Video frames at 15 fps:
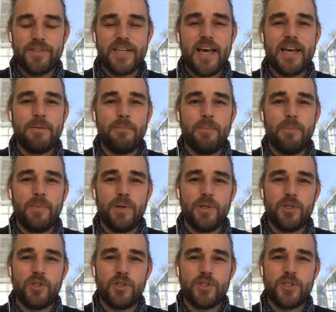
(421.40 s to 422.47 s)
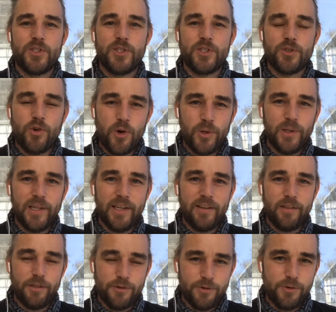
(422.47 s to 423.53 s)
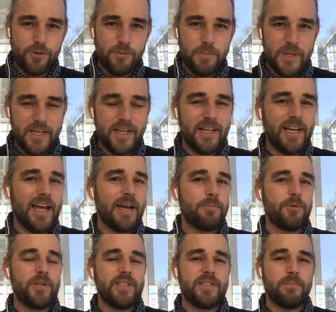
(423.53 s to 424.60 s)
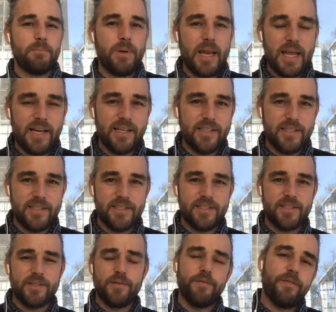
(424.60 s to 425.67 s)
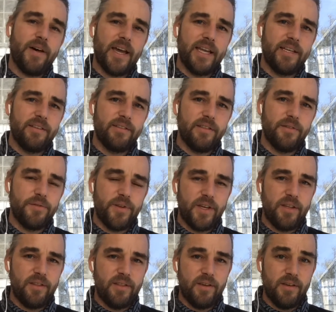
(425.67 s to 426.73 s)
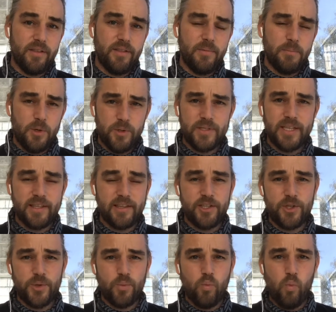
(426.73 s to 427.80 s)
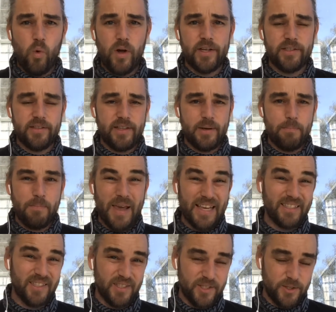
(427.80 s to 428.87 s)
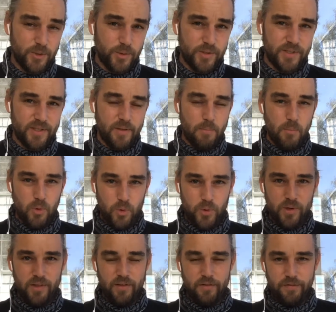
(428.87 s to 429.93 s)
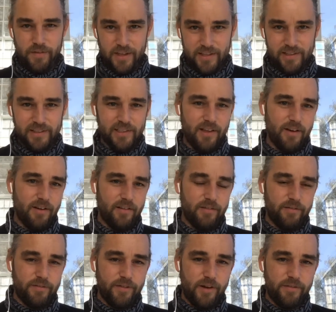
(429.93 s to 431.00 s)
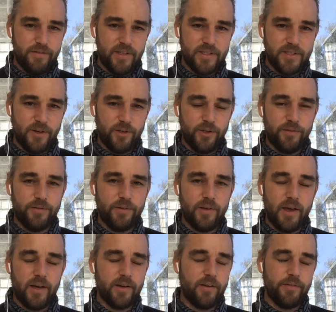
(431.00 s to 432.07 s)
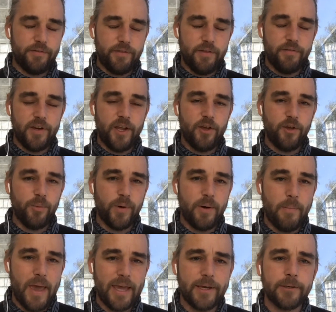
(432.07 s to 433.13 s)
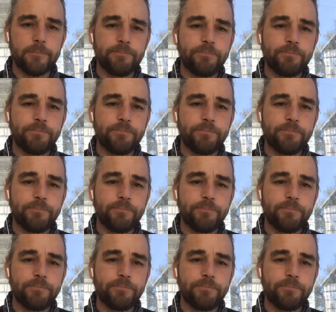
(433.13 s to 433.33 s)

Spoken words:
time scrolling through media libraries and playlists to find the music that you want that best suits the mood and the feel of the song of the video you want to make.